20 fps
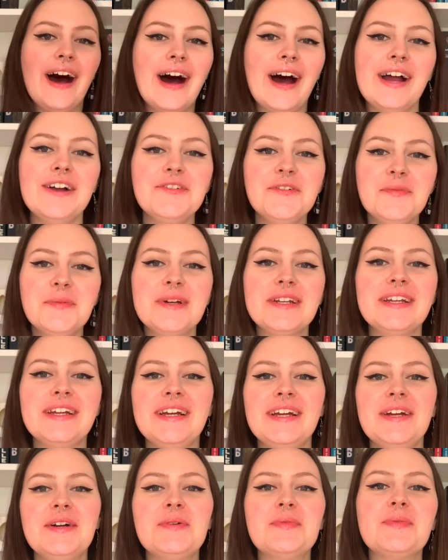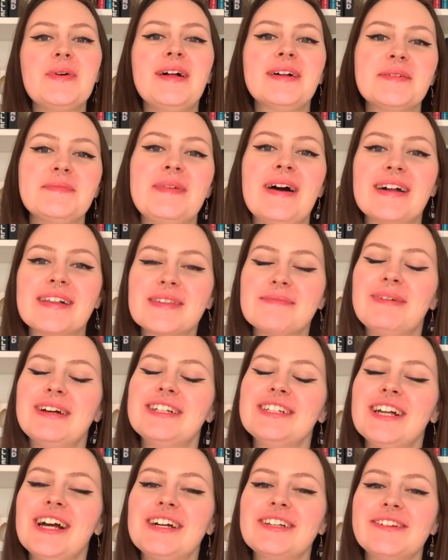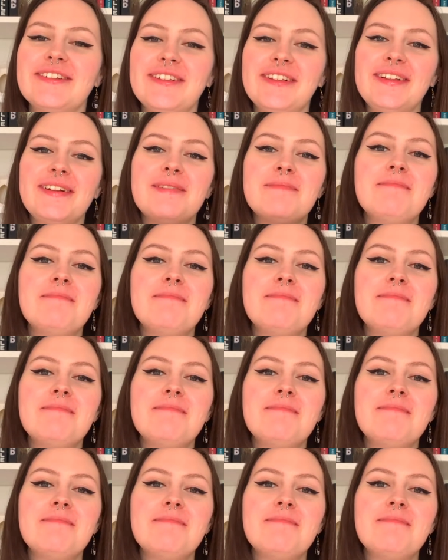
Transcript: Hi everybody, welcome back to my channel.